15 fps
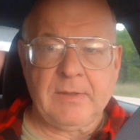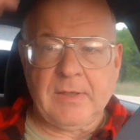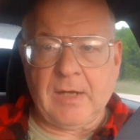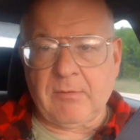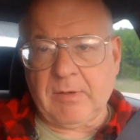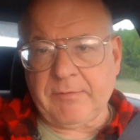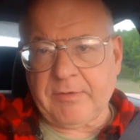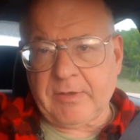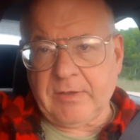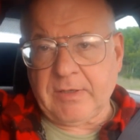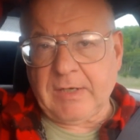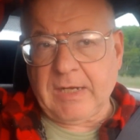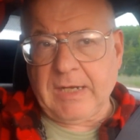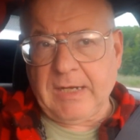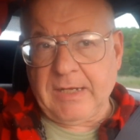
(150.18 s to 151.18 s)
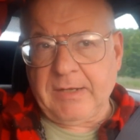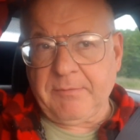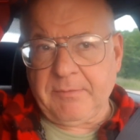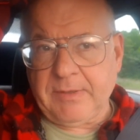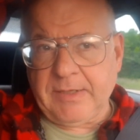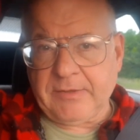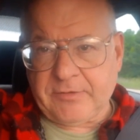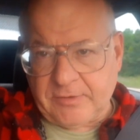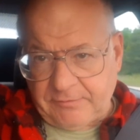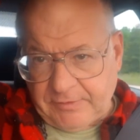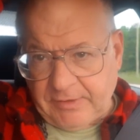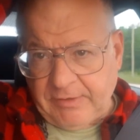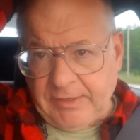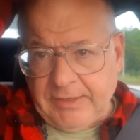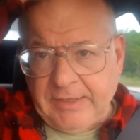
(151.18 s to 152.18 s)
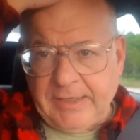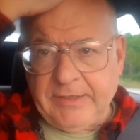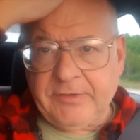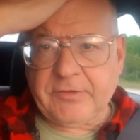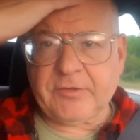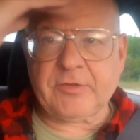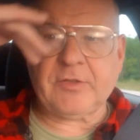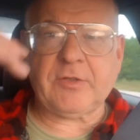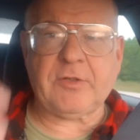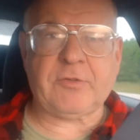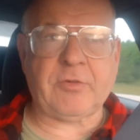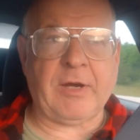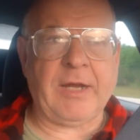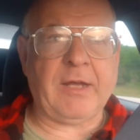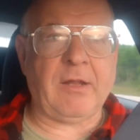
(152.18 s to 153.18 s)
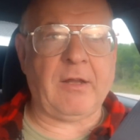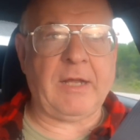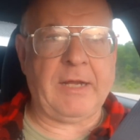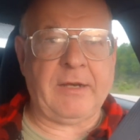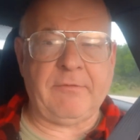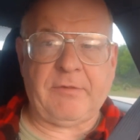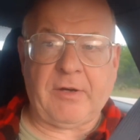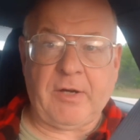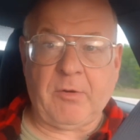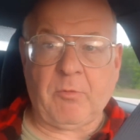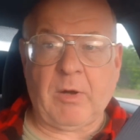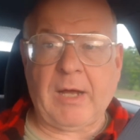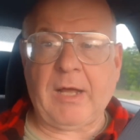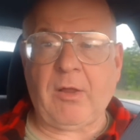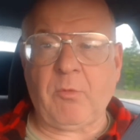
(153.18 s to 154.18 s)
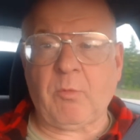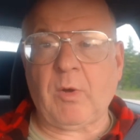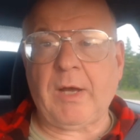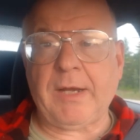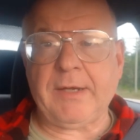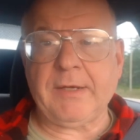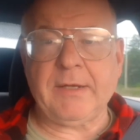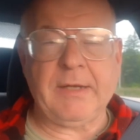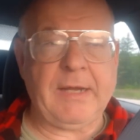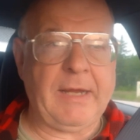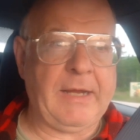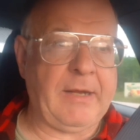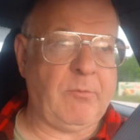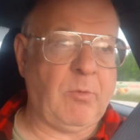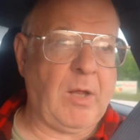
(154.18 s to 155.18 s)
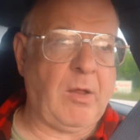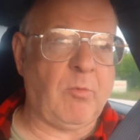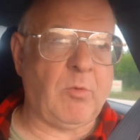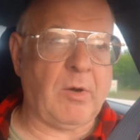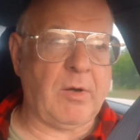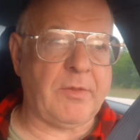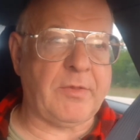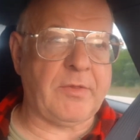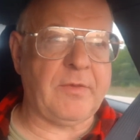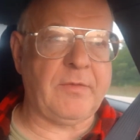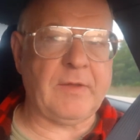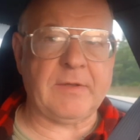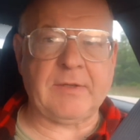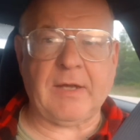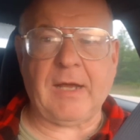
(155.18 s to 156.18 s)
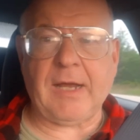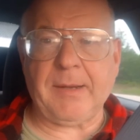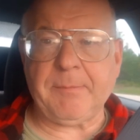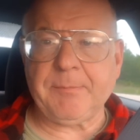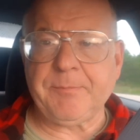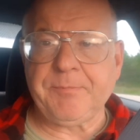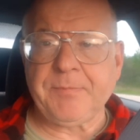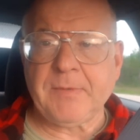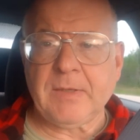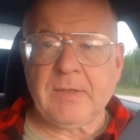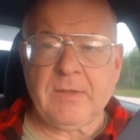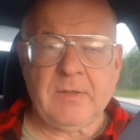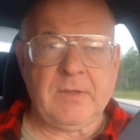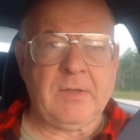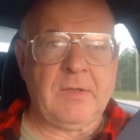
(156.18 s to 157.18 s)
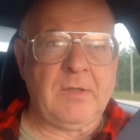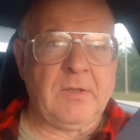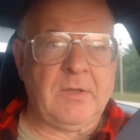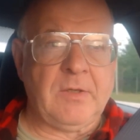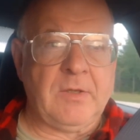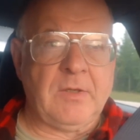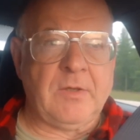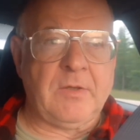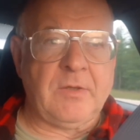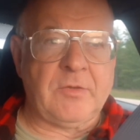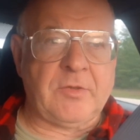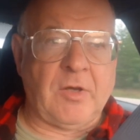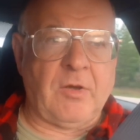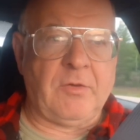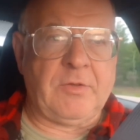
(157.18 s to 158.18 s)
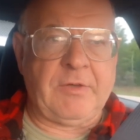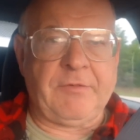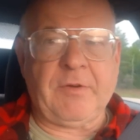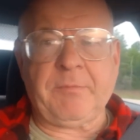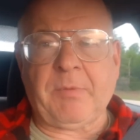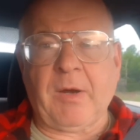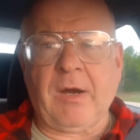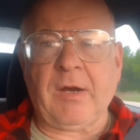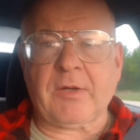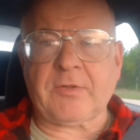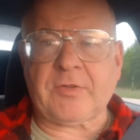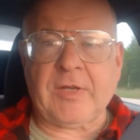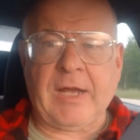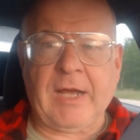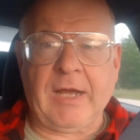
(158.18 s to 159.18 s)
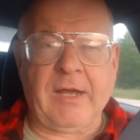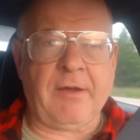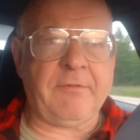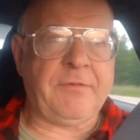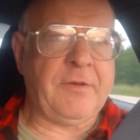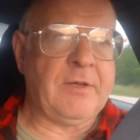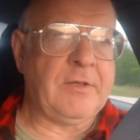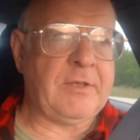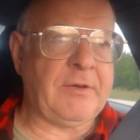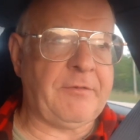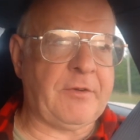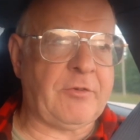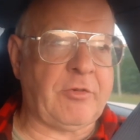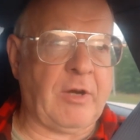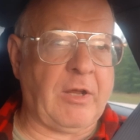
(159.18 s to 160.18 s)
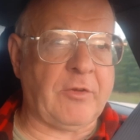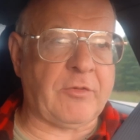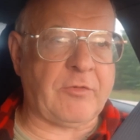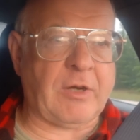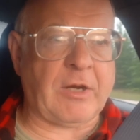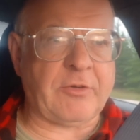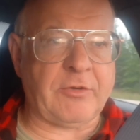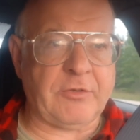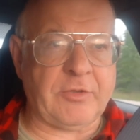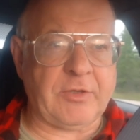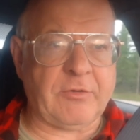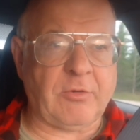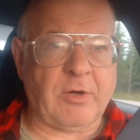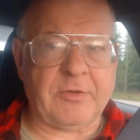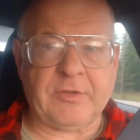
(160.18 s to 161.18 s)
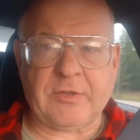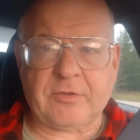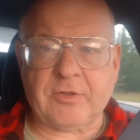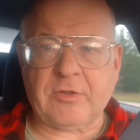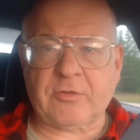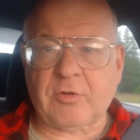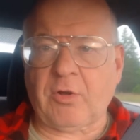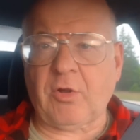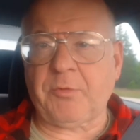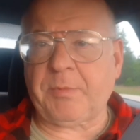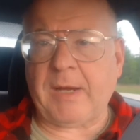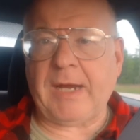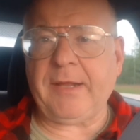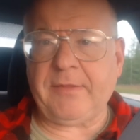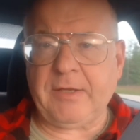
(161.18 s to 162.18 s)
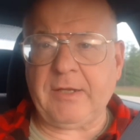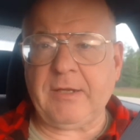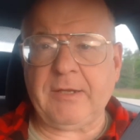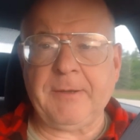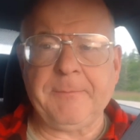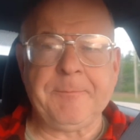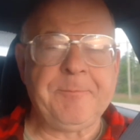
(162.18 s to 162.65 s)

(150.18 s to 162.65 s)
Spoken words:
However, it's a very nice trail and a very wild one, and well worth the time. So different parks have different trail structures, and of course that's controlled by the